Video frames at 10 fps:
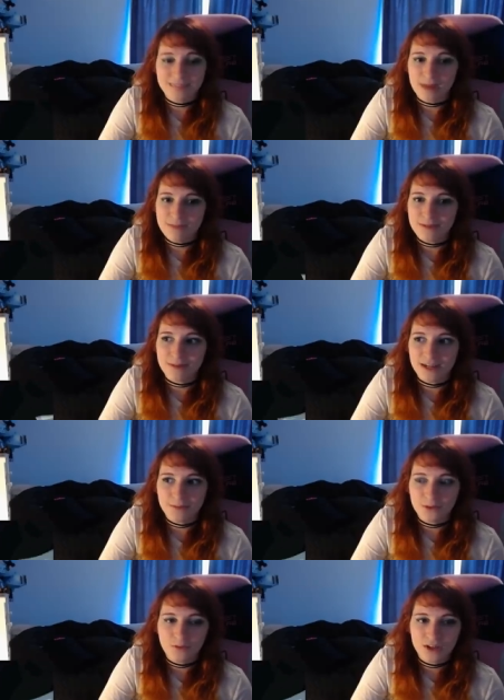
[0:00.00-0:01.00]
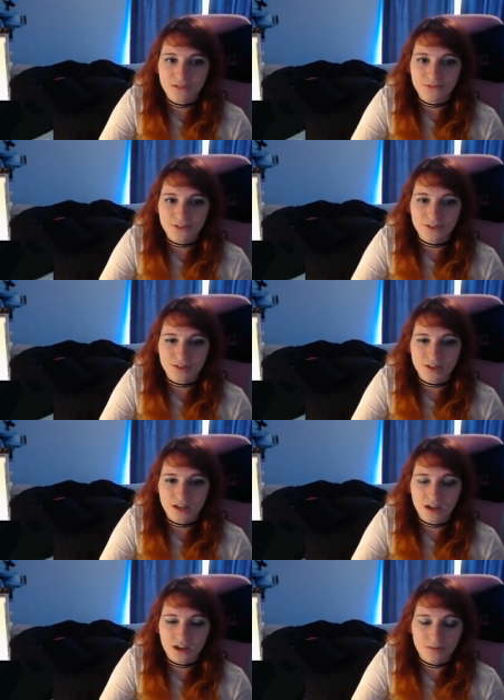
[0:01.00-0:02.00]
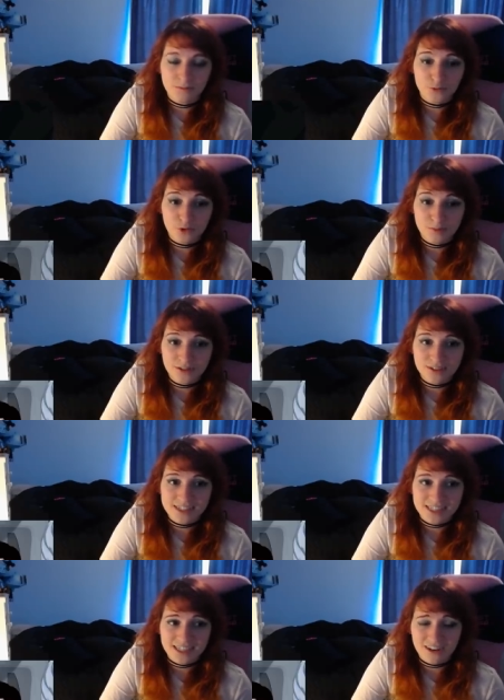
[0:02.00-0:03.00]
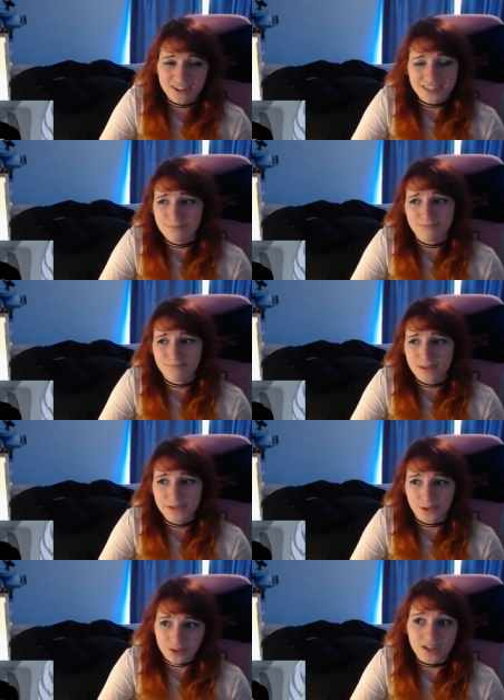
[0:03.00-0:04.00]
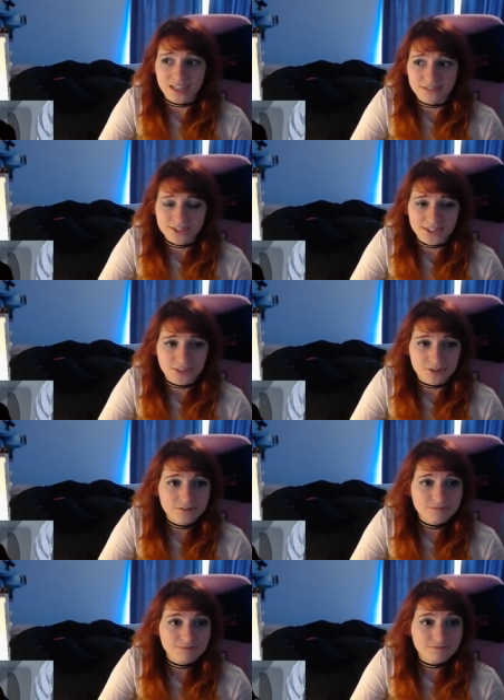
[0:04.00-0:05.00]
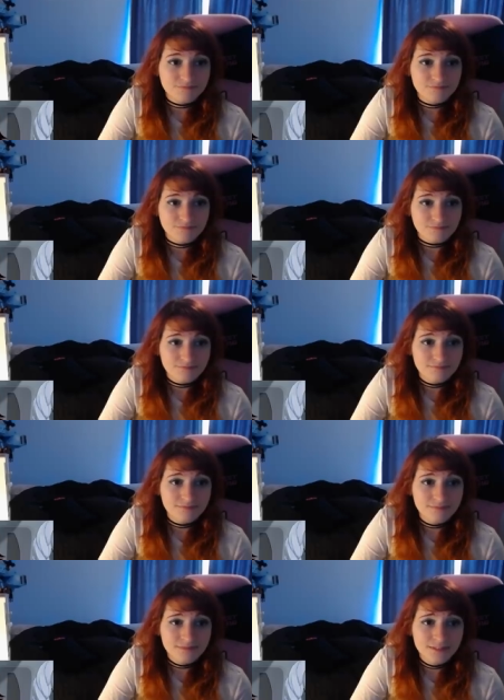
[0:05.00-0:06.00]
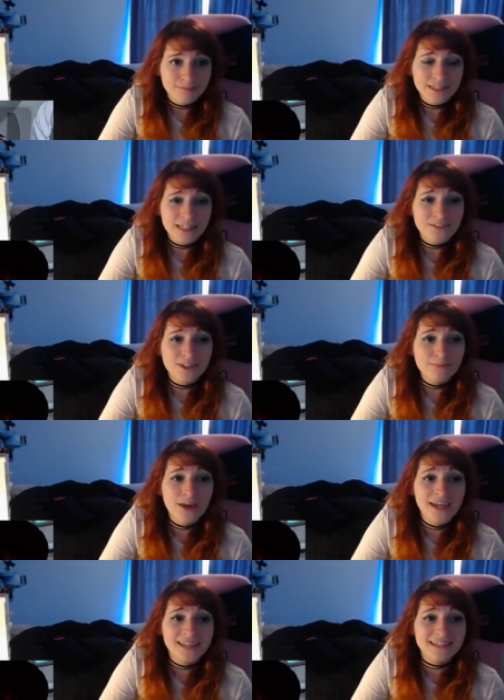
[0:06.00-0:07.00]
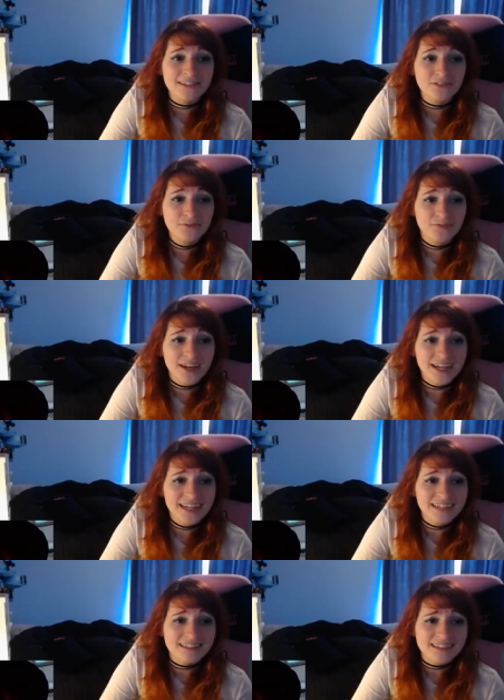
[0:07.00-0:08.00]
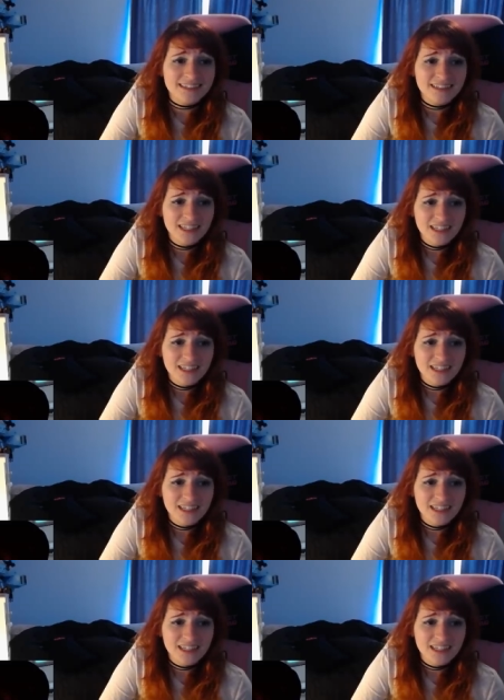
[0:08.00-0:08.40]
might be my number one for um, Ruby. Honestly, honestly, maybe Nora even too. But like, look at Penny's little face